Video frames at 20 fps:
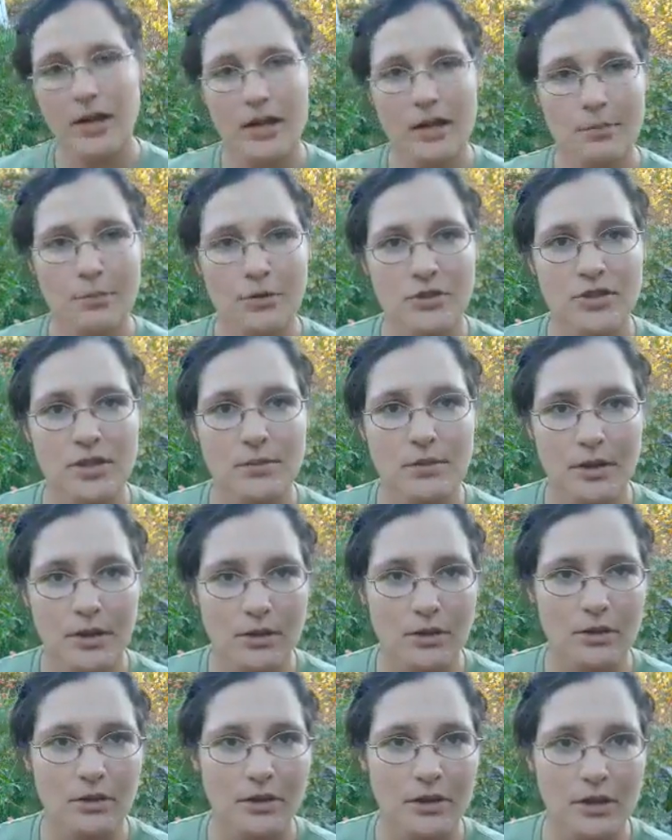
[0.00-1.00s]
a persimmon
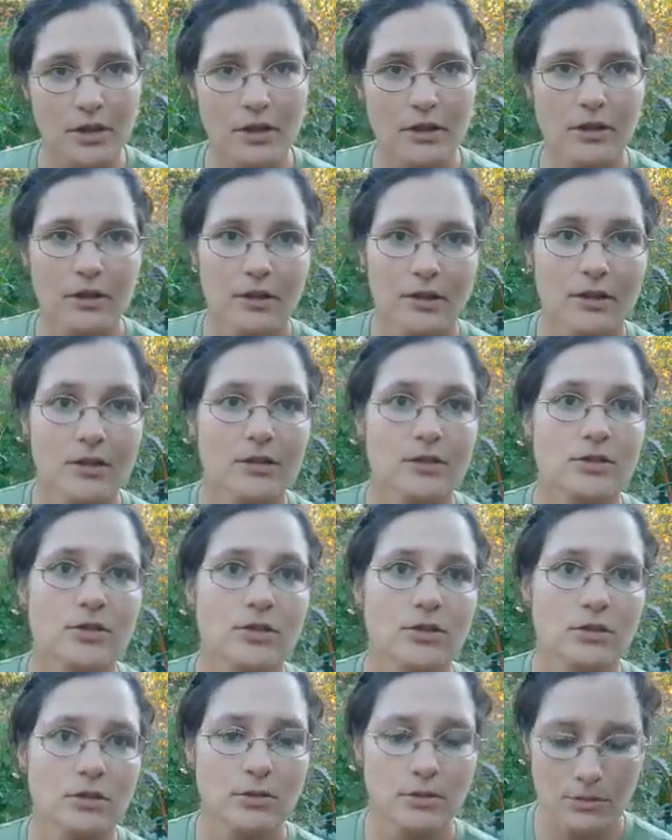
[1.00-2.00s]
earlier
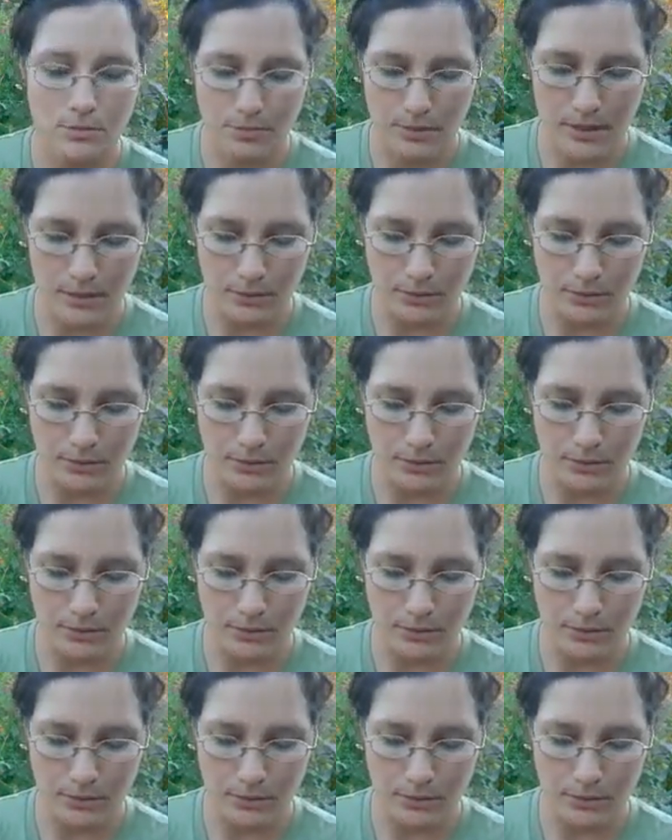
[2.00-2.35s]
to be able